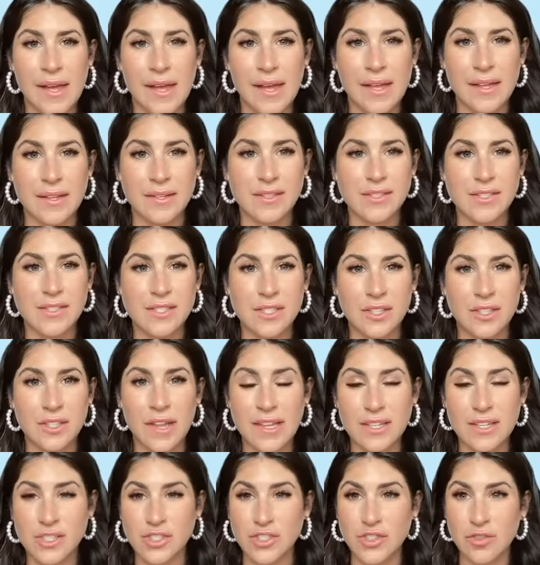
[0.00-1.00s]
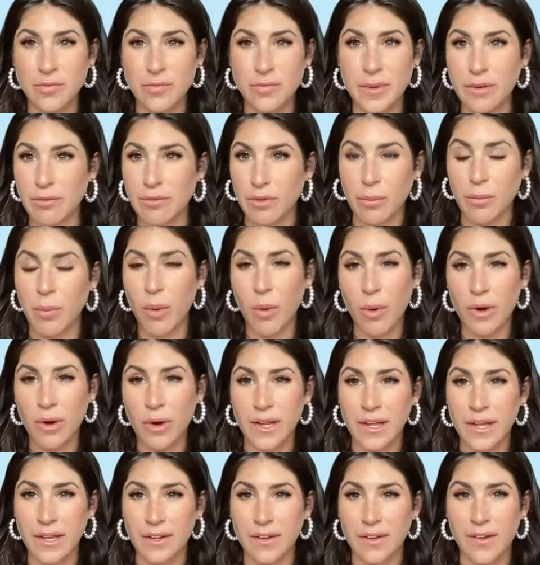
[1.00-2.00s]
And Celeste, you've been
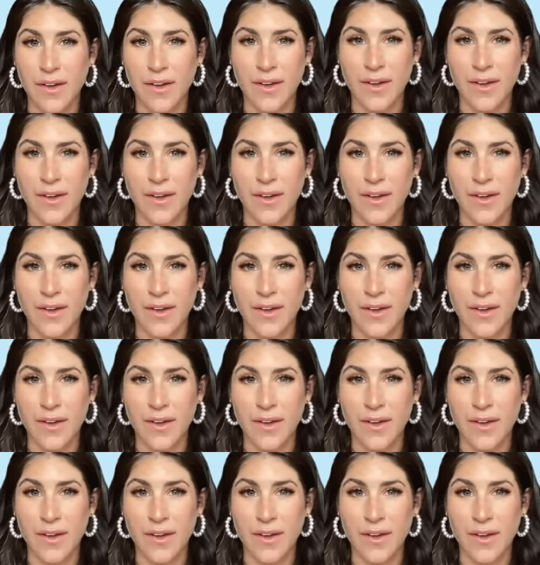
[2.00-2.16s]
reporting